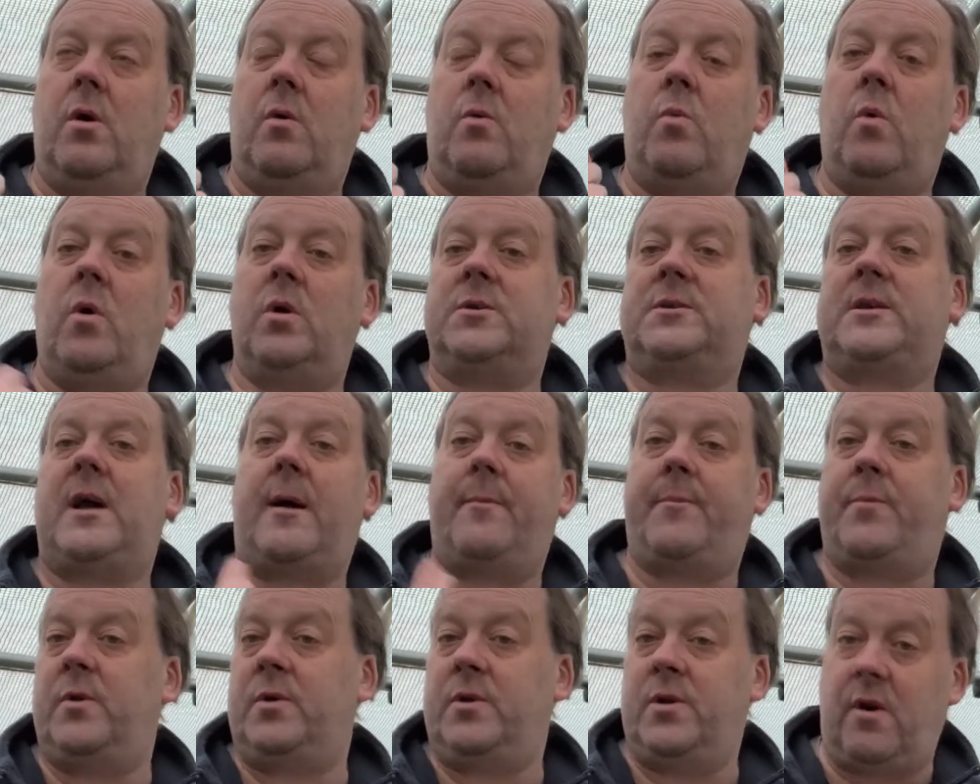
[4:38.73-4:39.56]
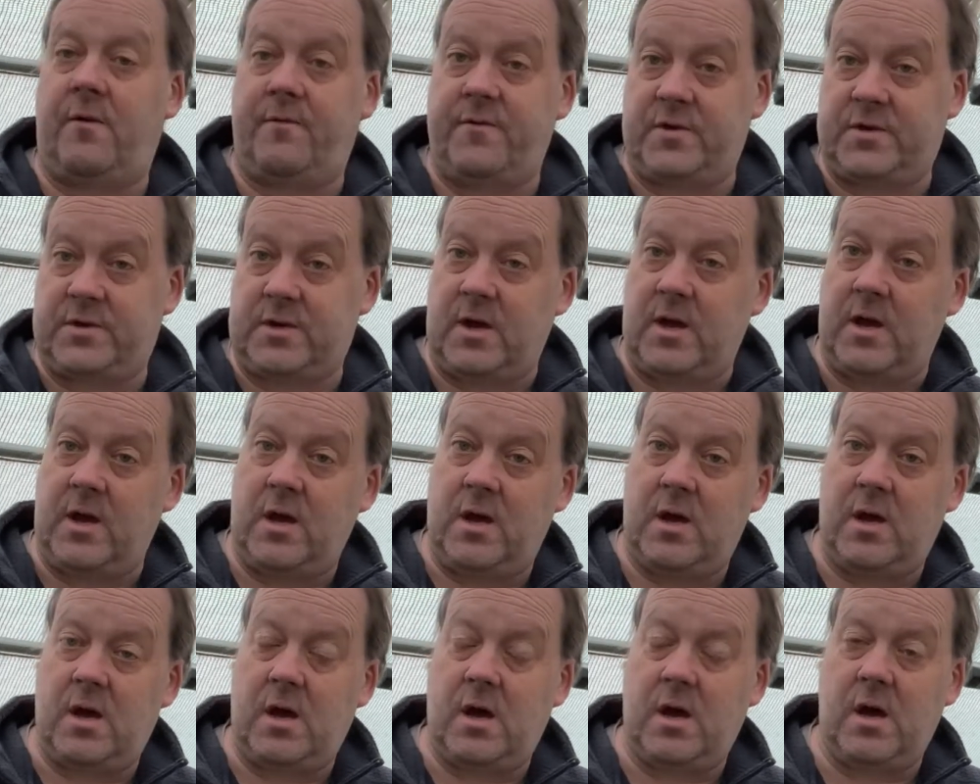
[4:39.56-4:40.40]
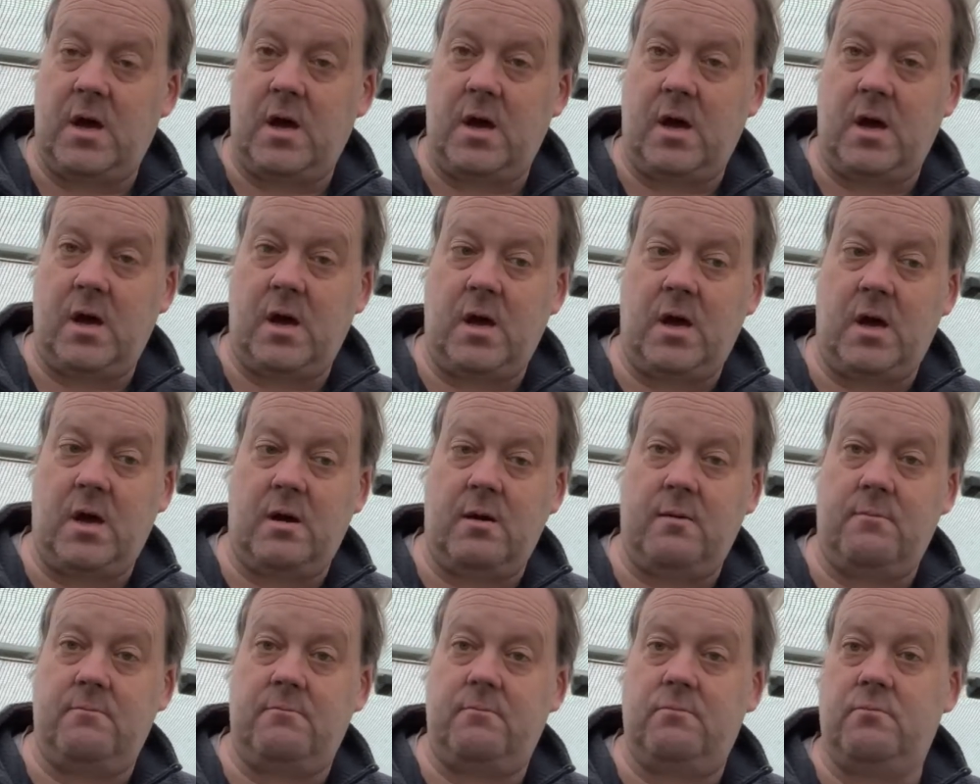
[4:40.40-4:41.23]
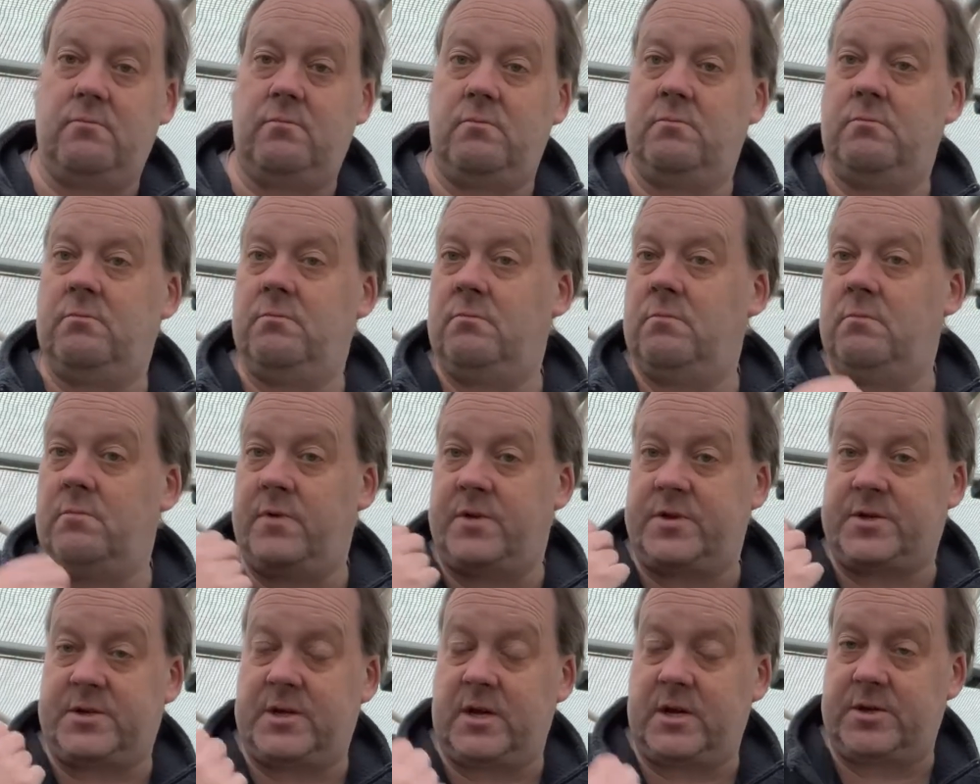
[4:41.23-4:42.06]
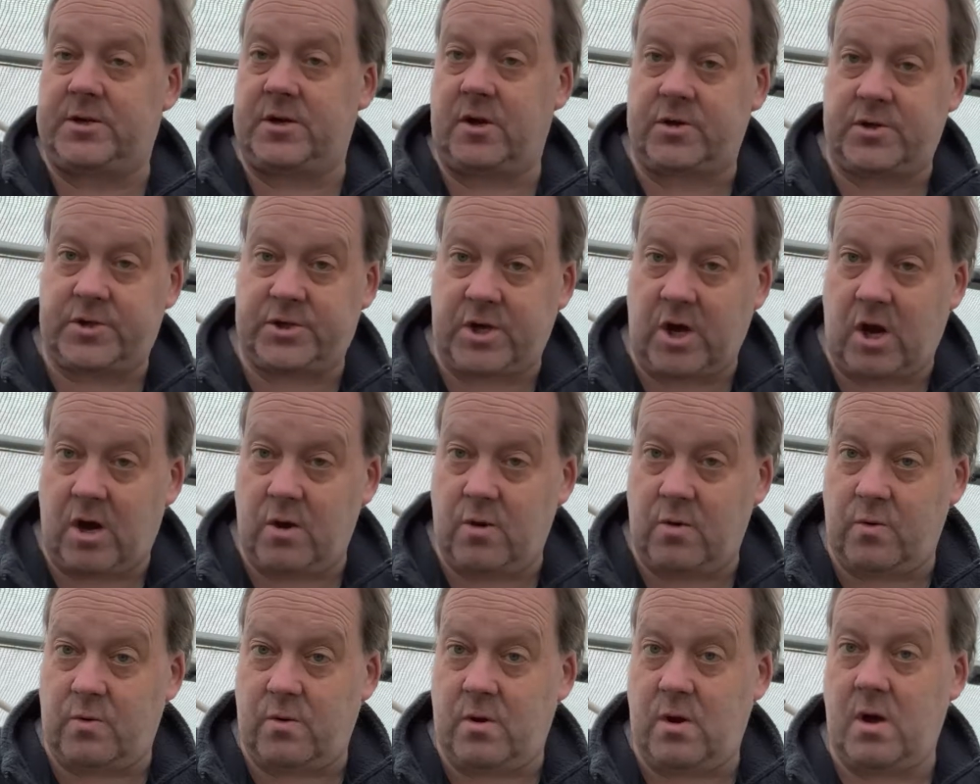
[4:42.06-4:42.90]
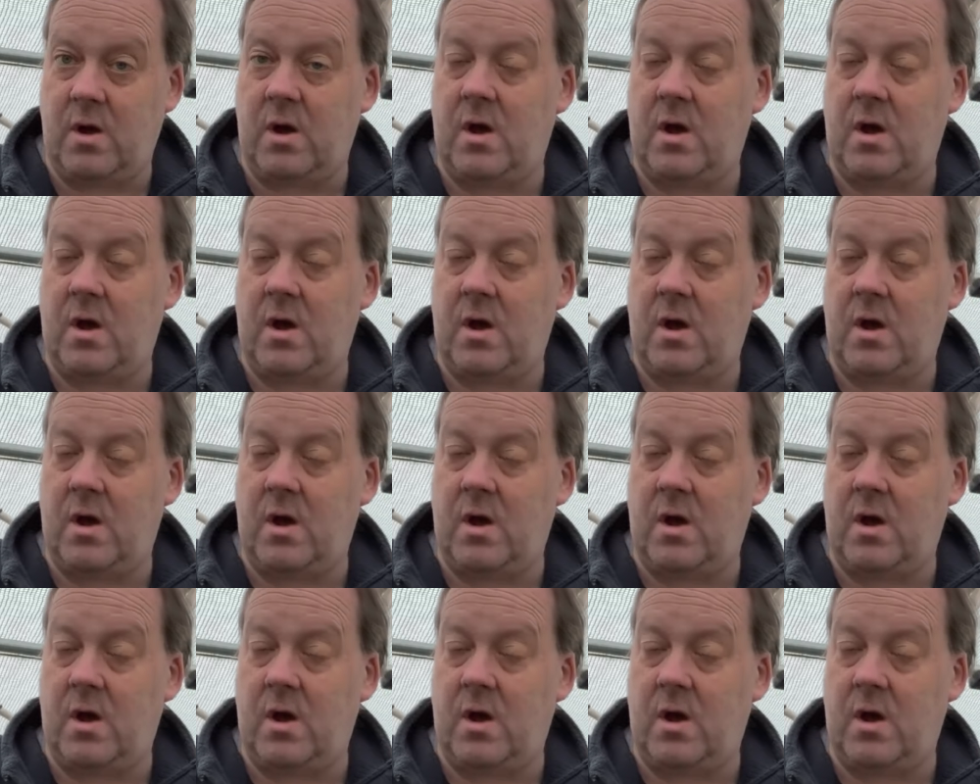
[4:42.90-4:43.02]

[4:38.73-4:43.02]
what's happened, obviously, the seeds that are sown